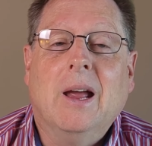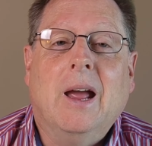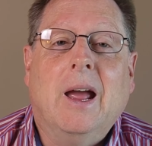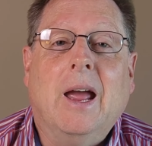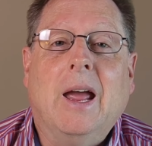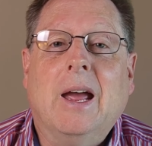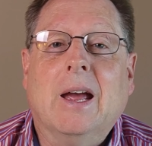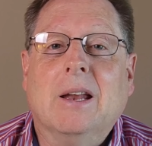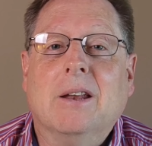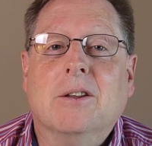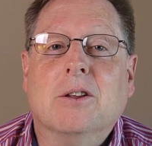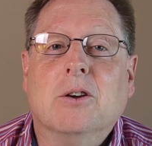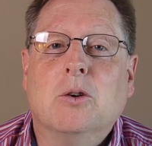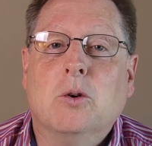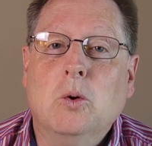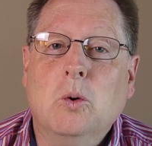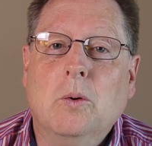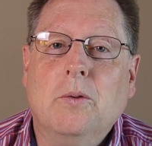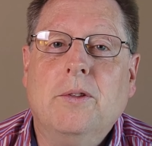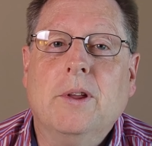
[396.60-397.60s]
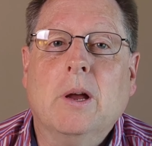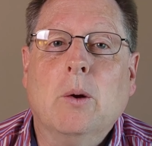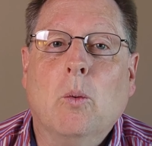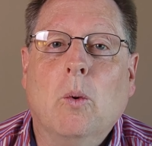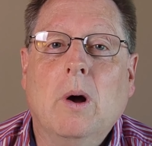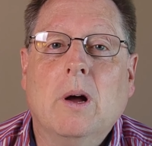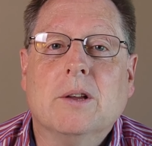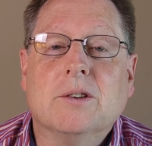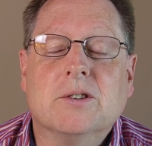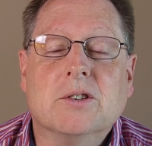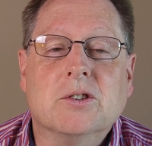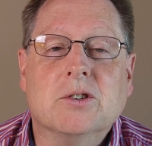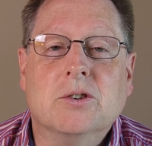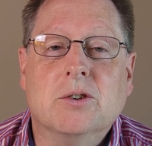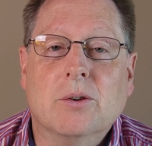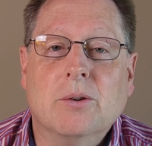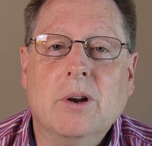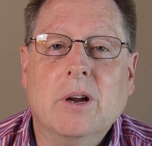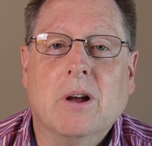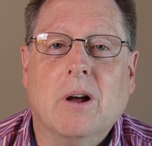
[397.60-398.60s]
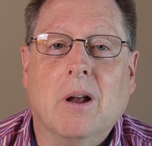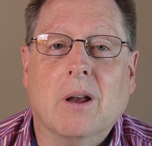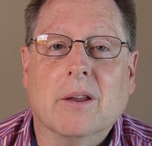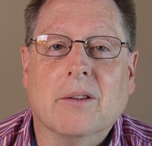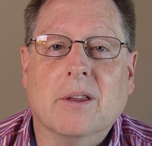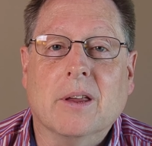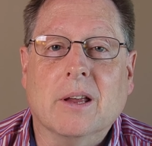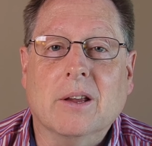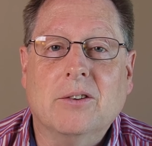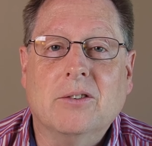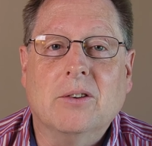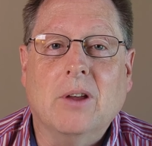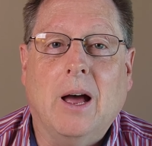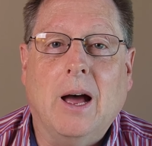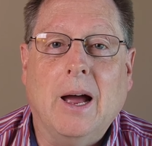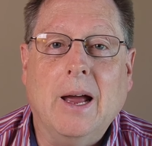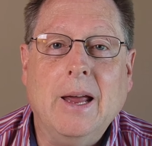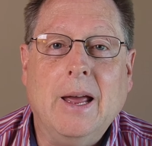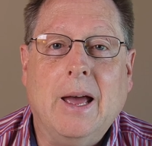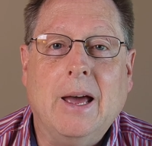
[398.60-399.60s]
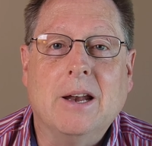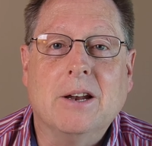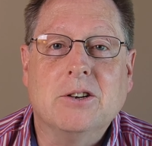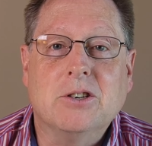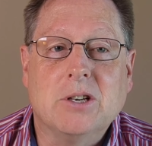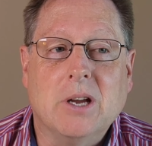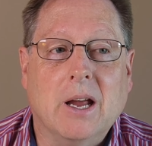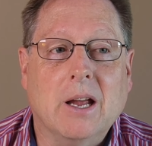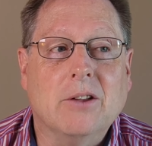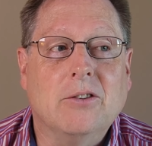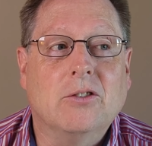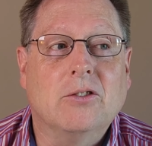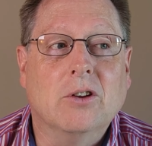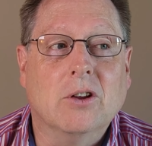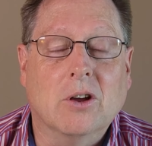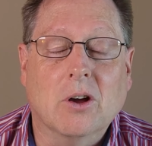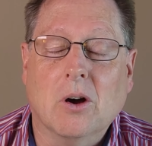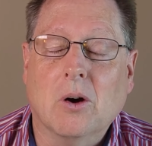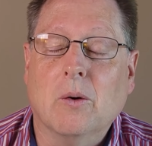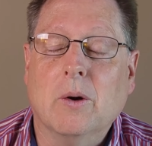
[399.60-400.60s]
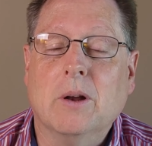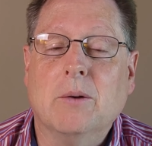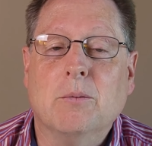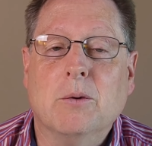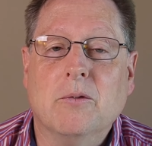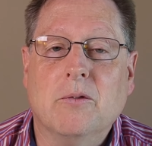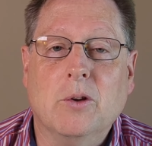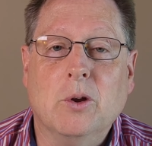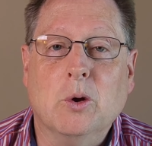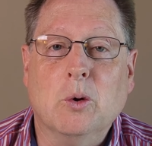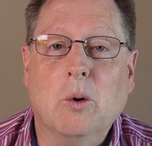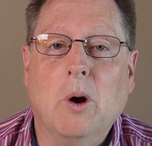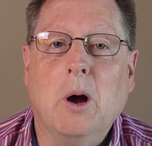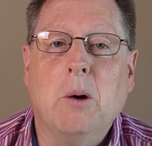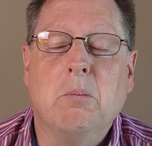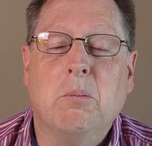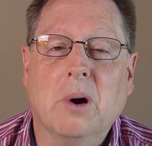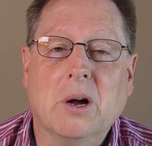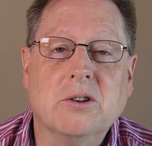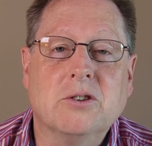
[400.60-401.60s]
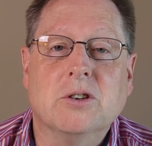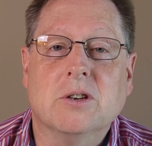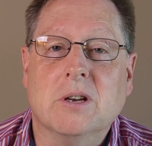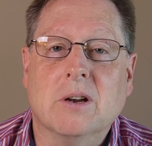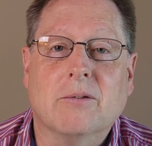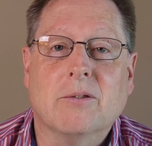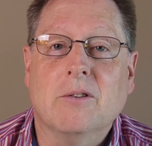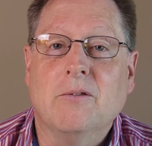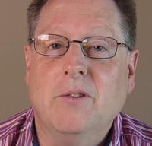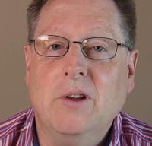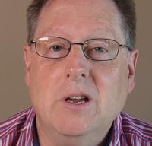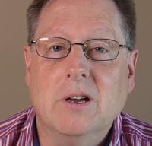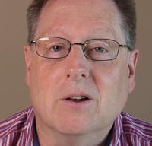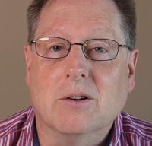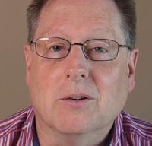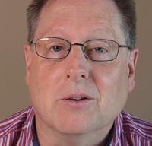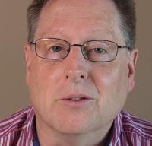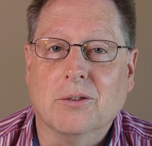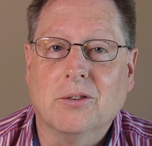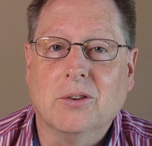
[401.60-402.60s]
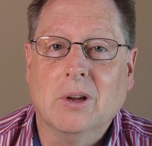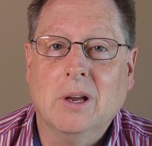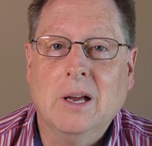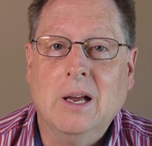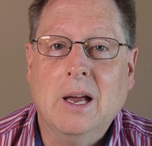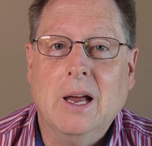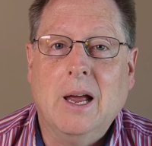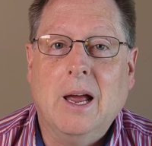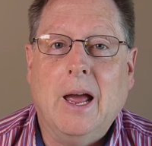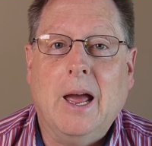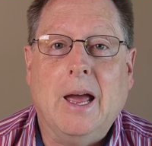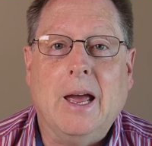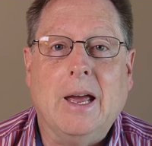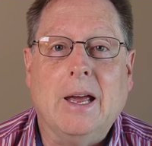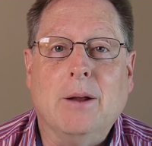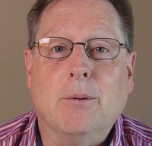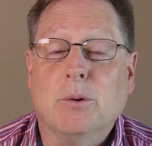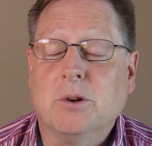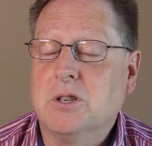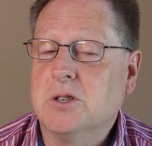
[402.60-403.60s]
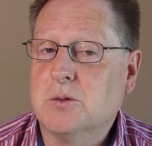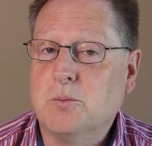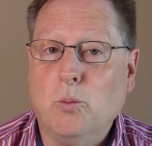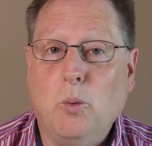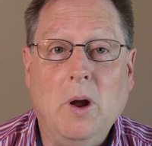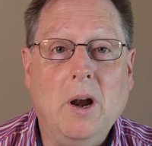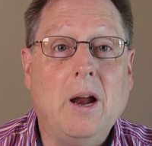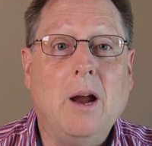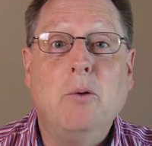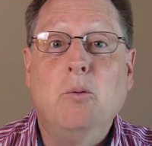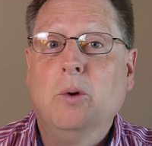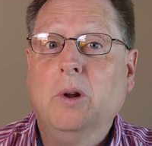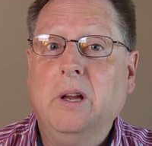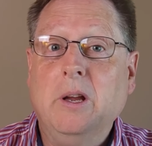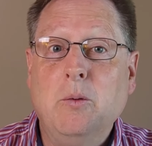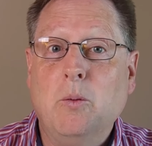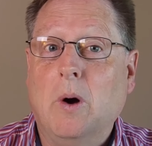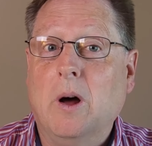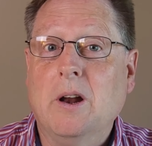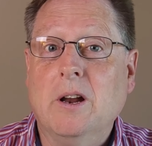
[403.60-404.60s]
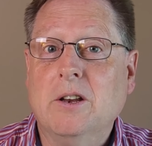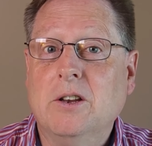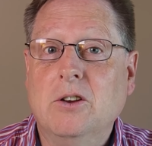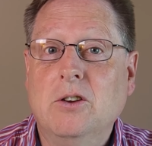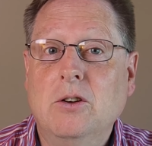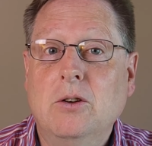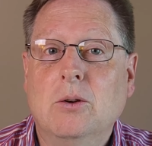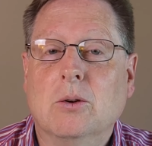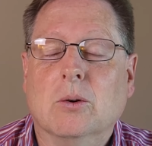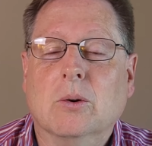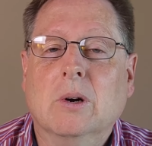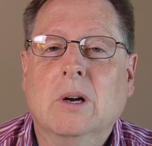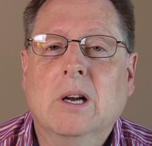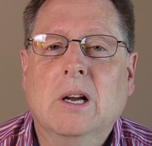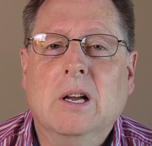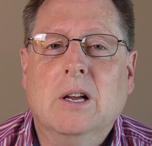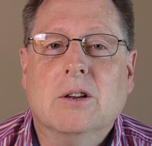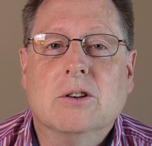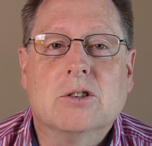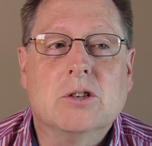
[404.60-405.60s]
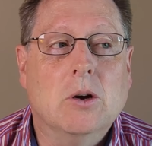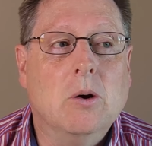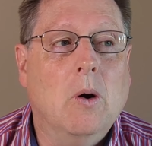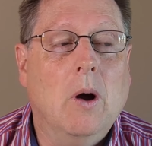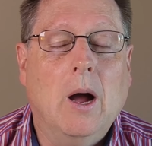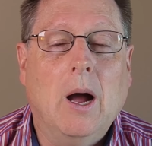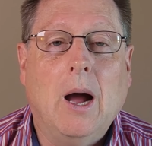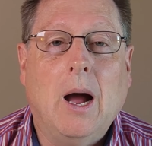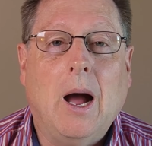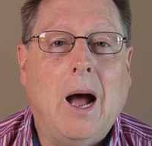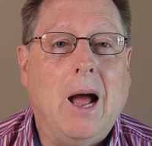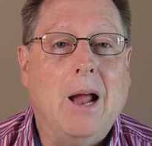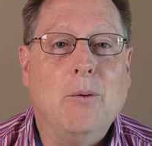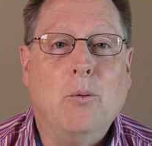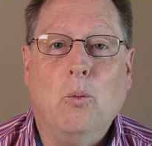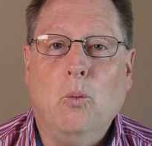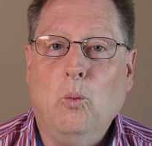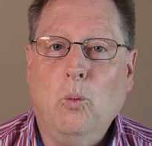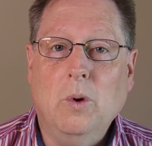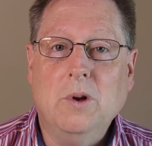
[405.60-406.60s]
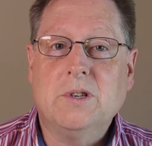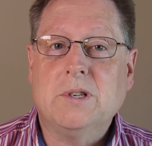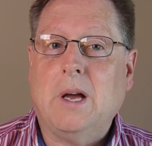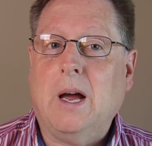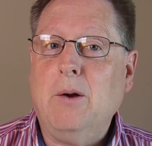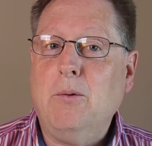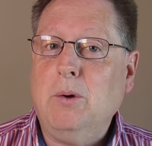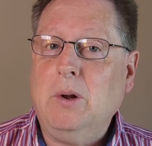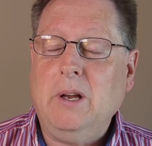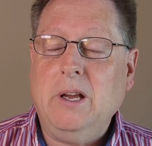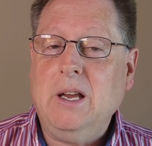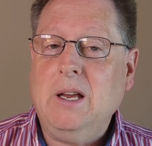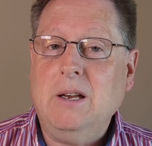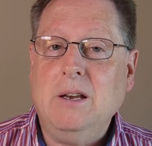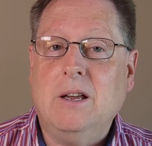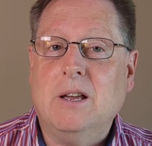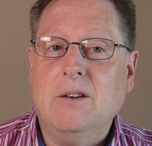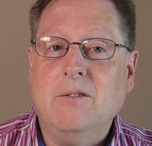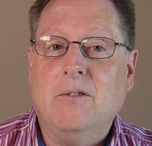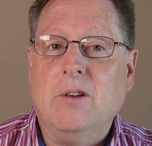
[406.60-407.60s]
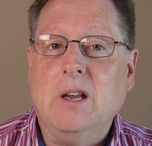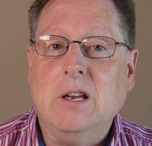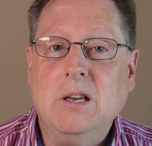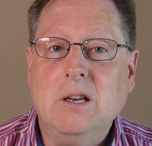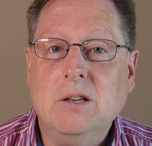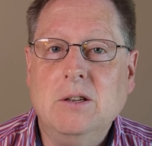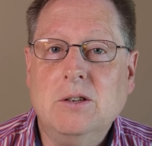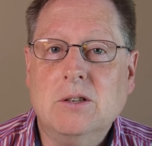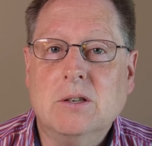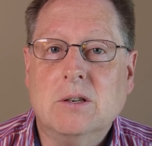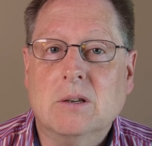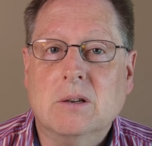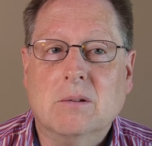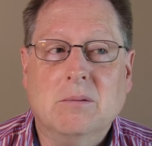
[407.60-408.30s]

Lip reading: And the cool thing is during all of this, I had a chance to go and review a bunch of different vehicles, which is what I really wanted to do. So was I really inconvenienced?